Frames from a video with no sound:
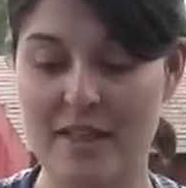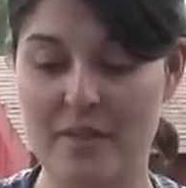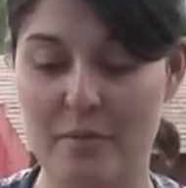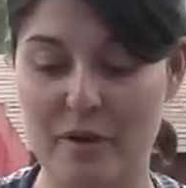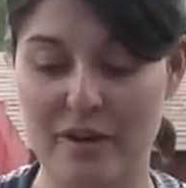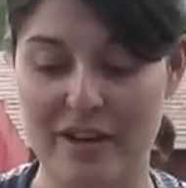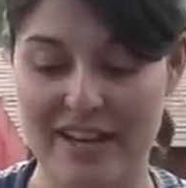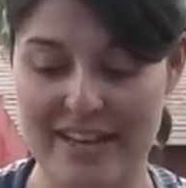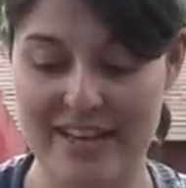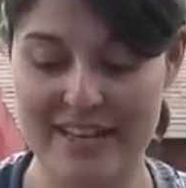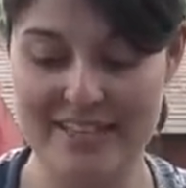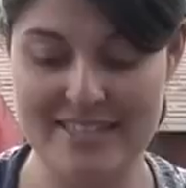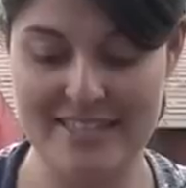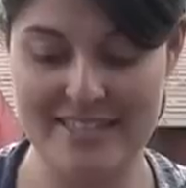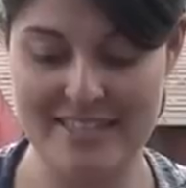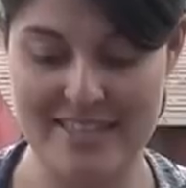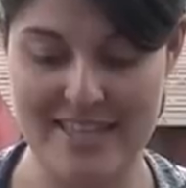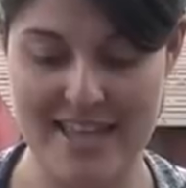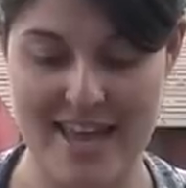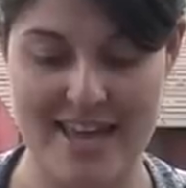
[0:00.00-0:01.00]
What it
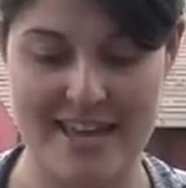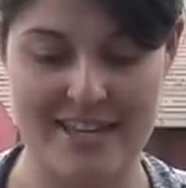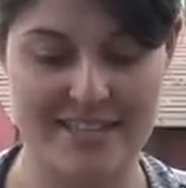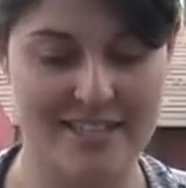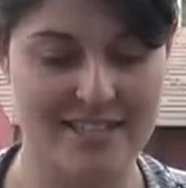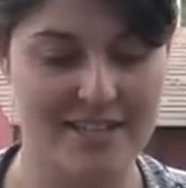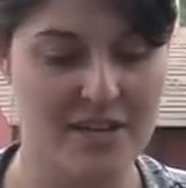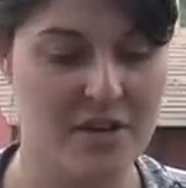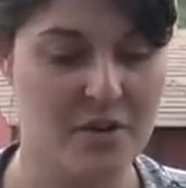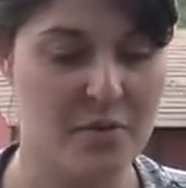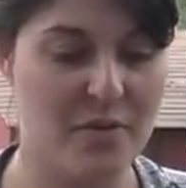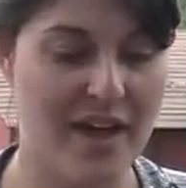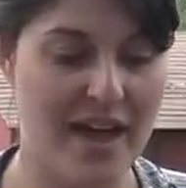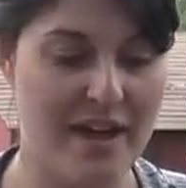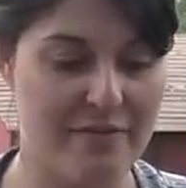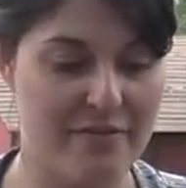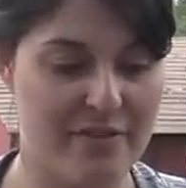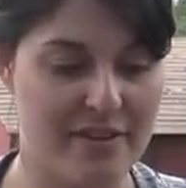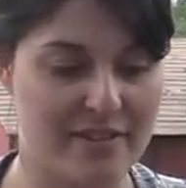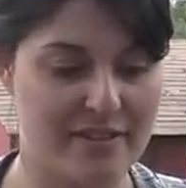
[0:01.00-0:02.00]
is that we
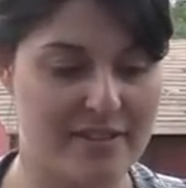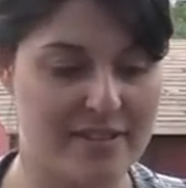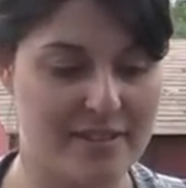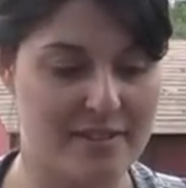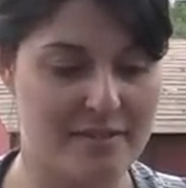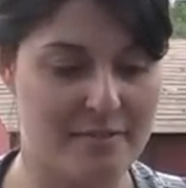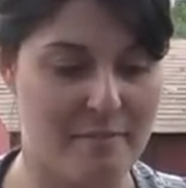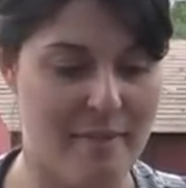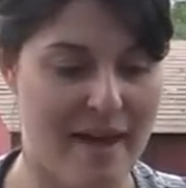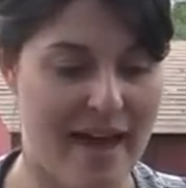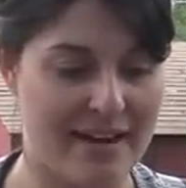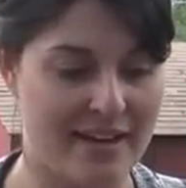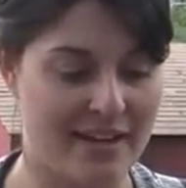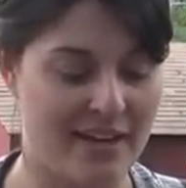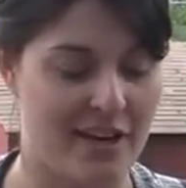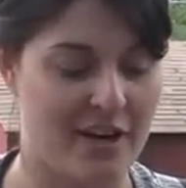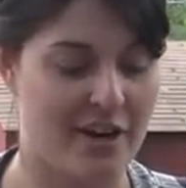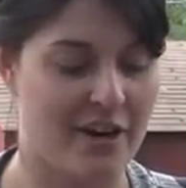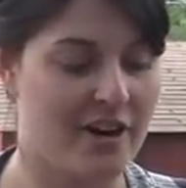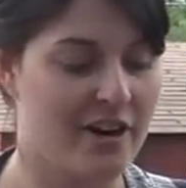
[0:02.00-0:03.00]
have this mat
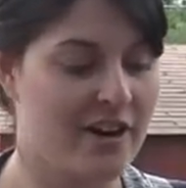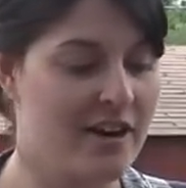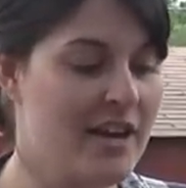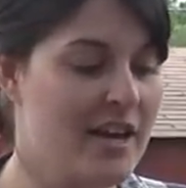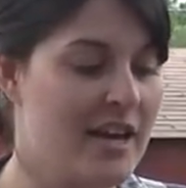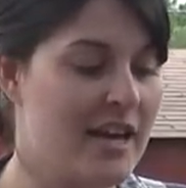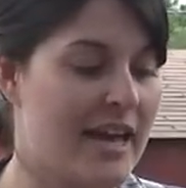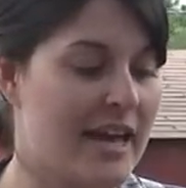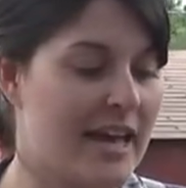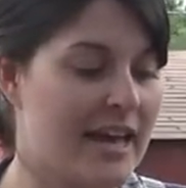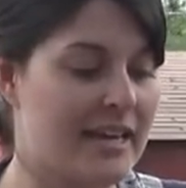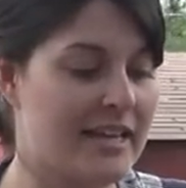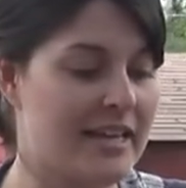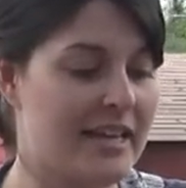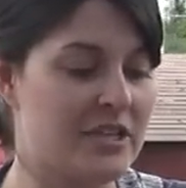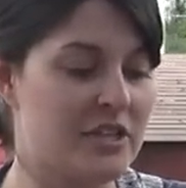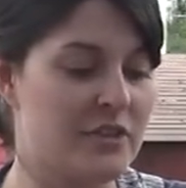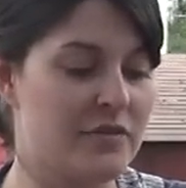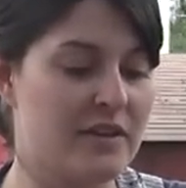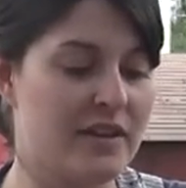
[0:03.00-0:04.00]
here, and
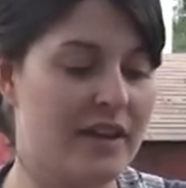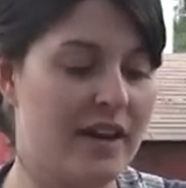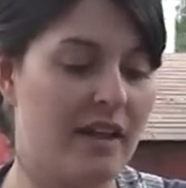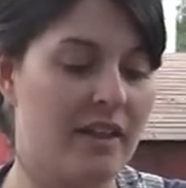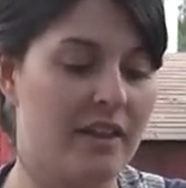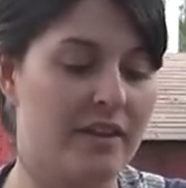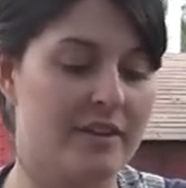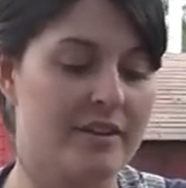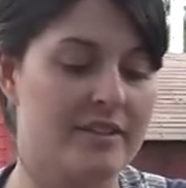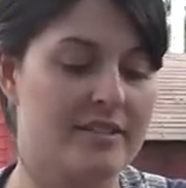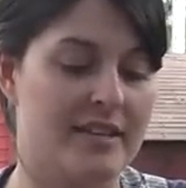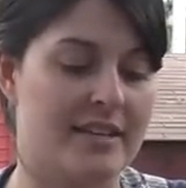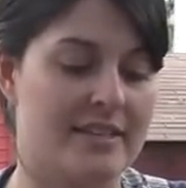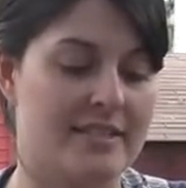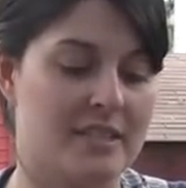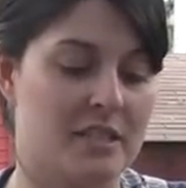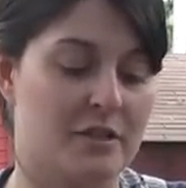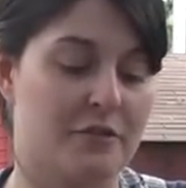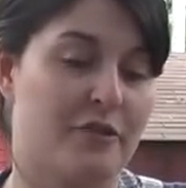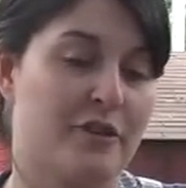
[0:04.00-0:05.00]
each of the colors
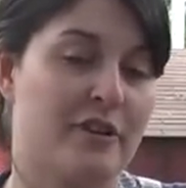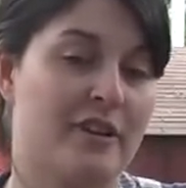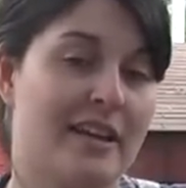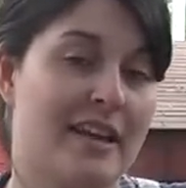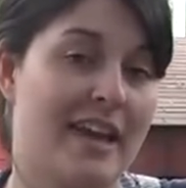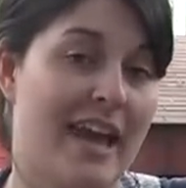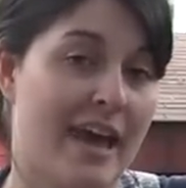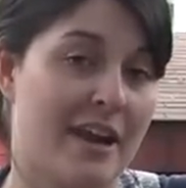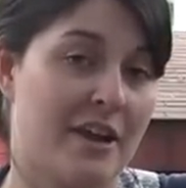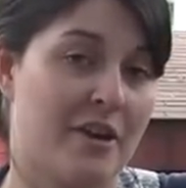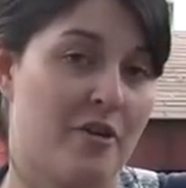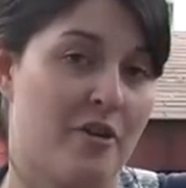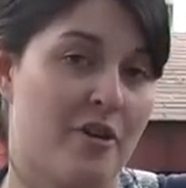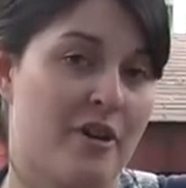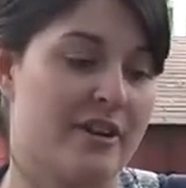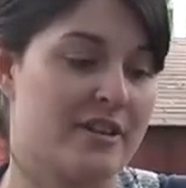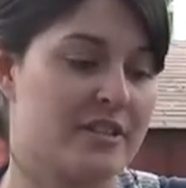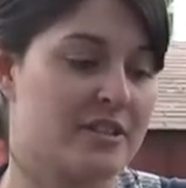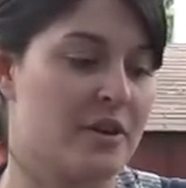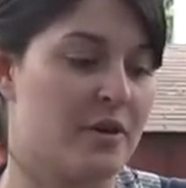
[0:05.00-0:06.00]
is a different
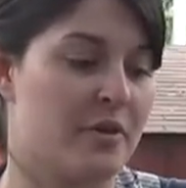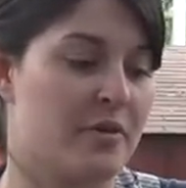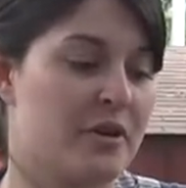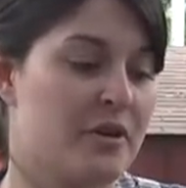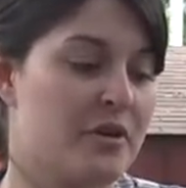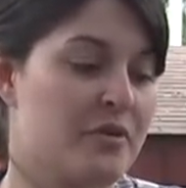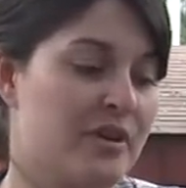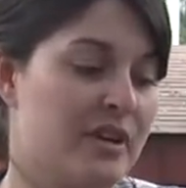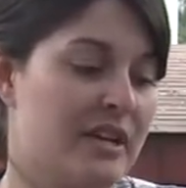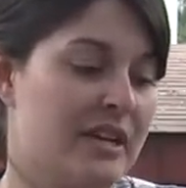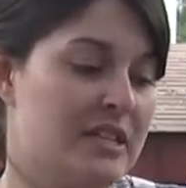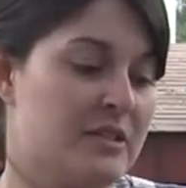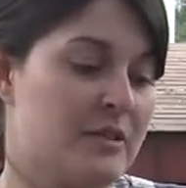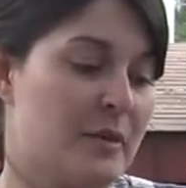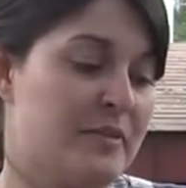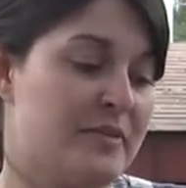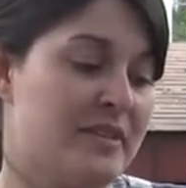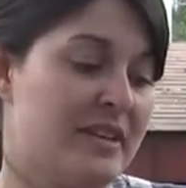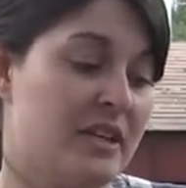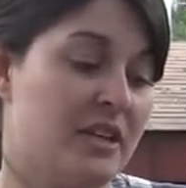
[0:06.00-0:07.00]
category. So the greens
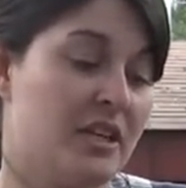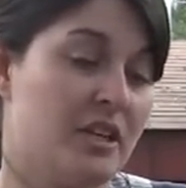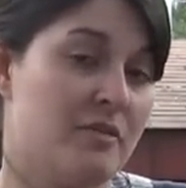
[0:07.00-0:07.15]
represent